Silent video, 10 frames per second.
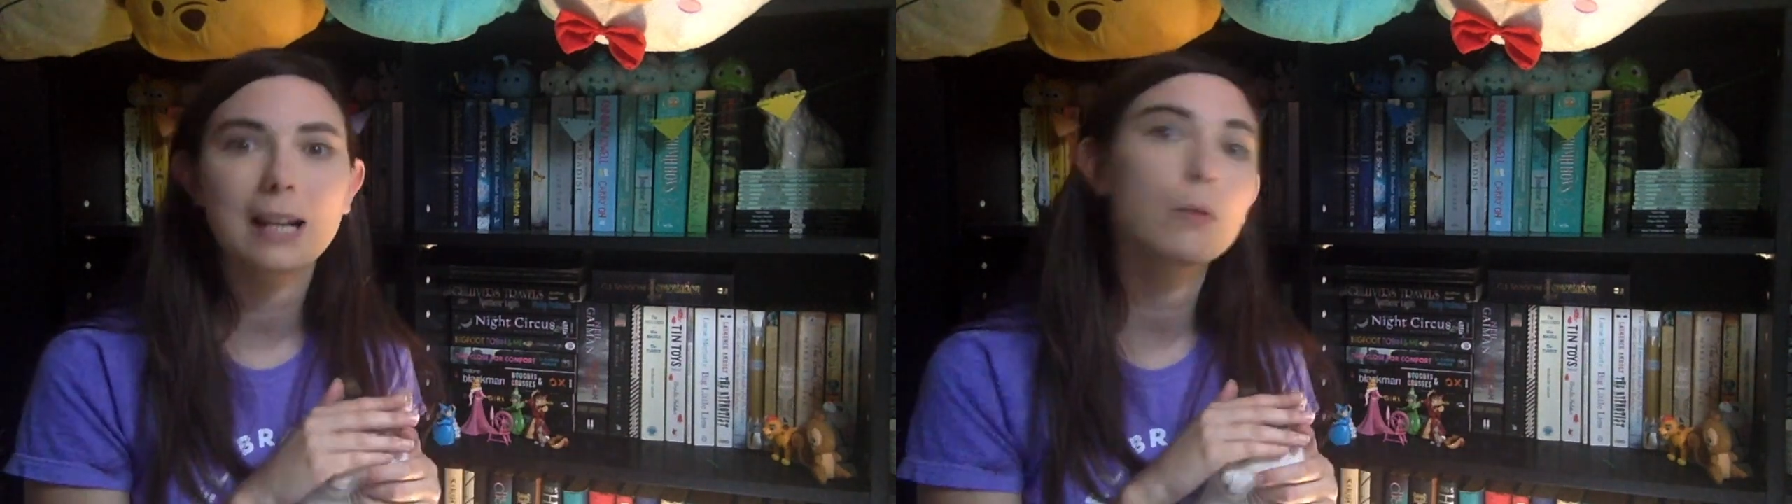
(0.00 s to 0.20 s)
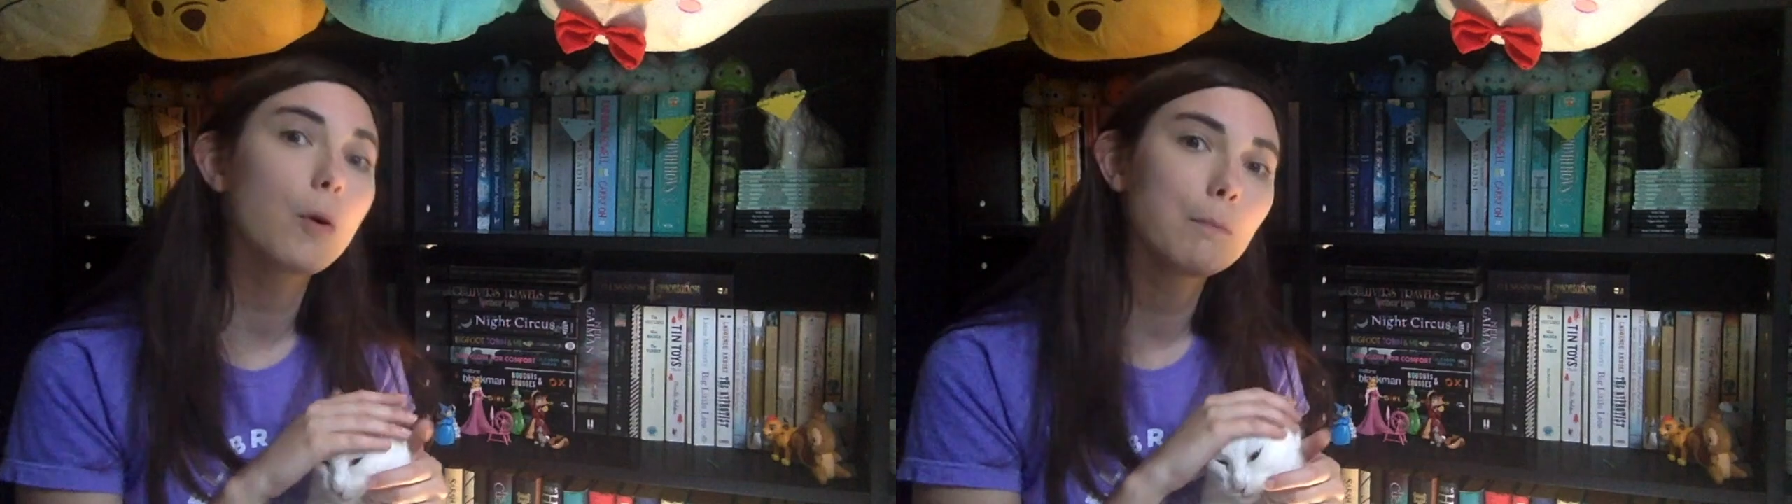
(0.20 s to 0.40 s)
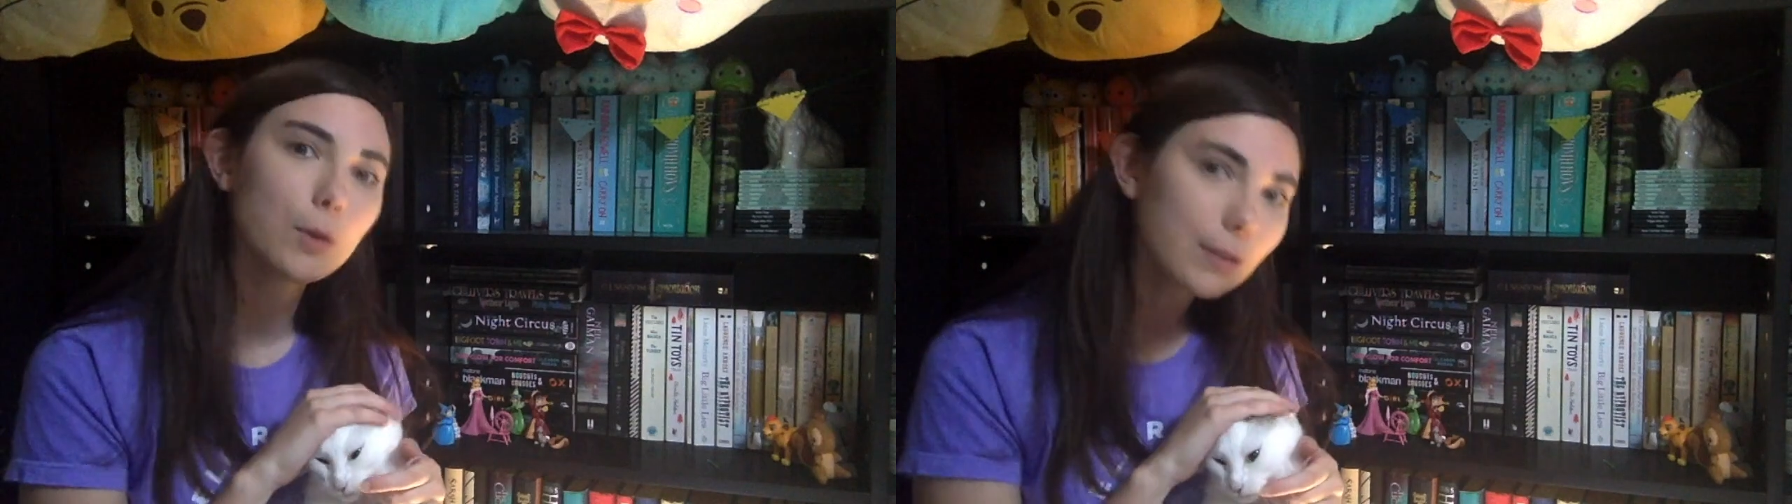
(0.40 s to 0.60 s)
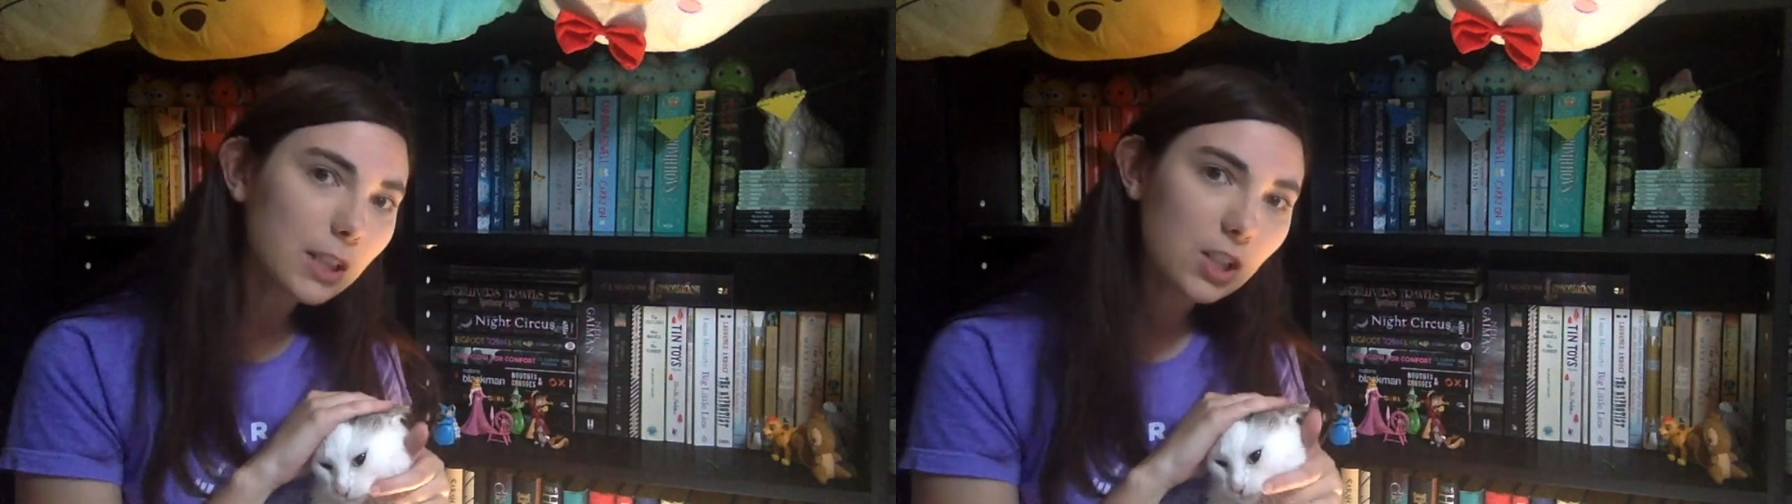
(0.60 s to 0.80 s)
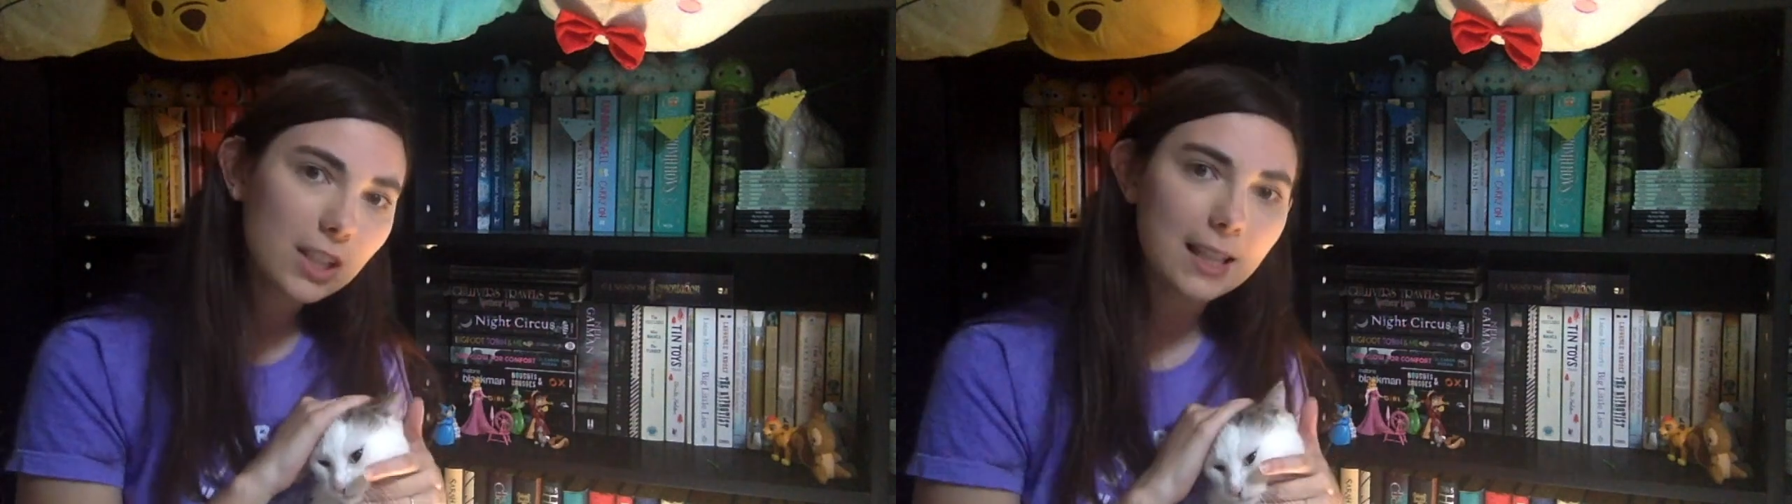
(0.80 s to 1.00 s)
Like, what
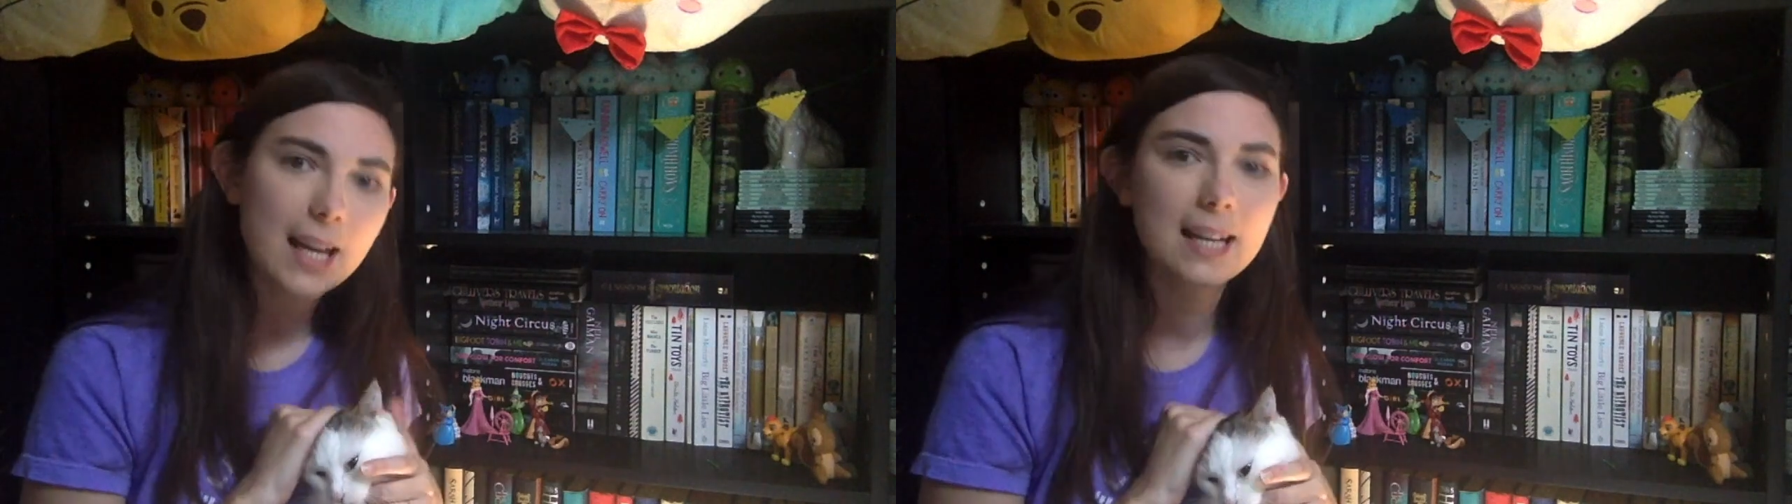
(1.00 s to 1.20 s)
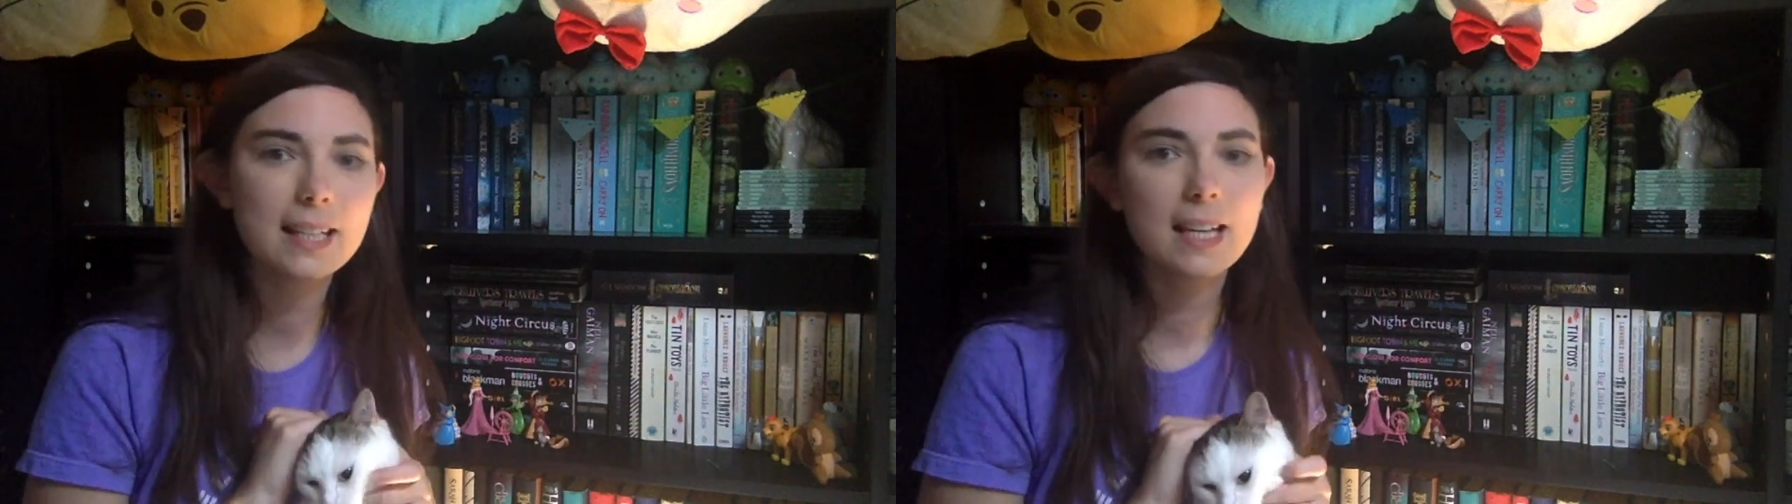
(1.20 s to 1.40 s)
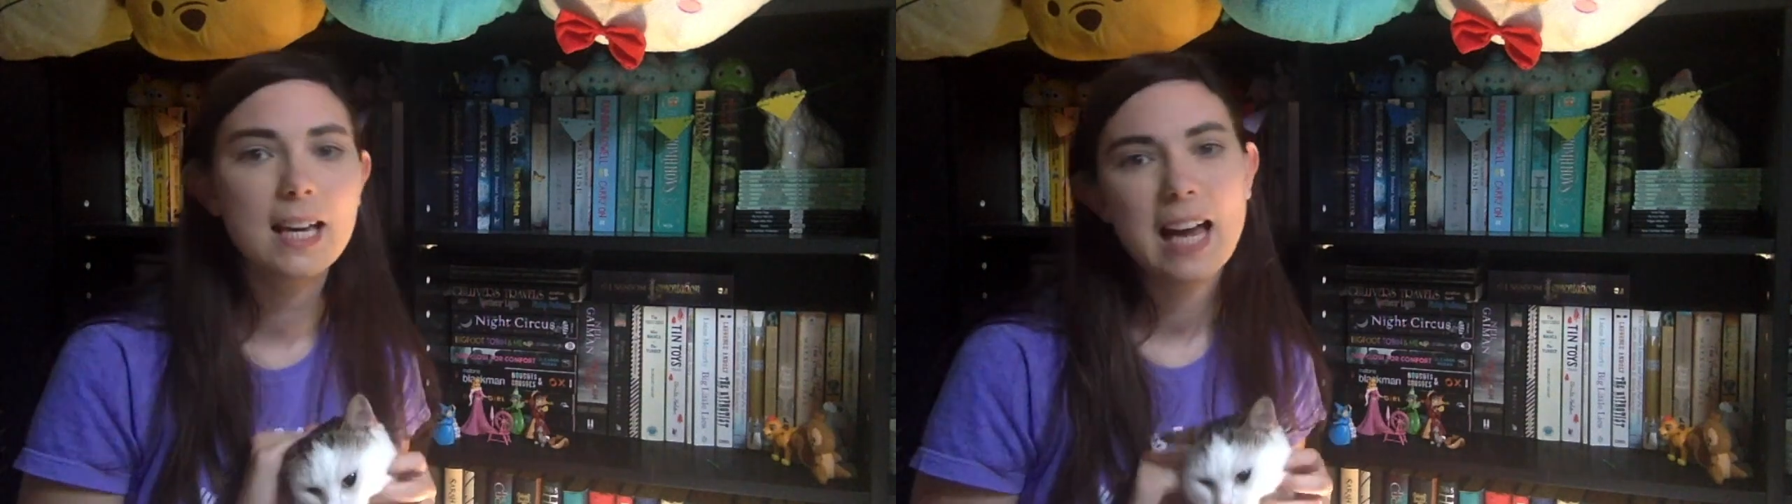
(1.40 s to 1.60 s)
movies do you like?